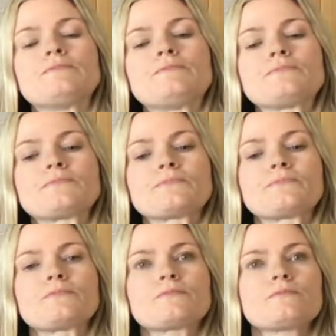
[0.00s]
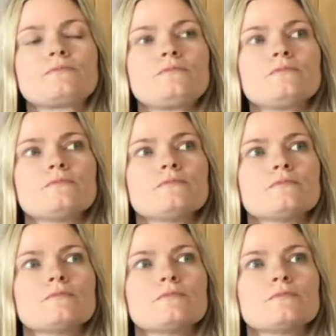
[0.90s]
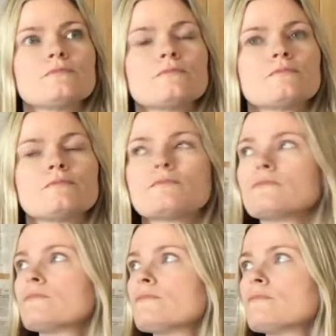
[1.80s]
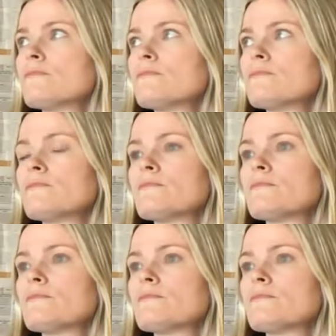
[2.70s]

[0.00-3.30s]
(silent)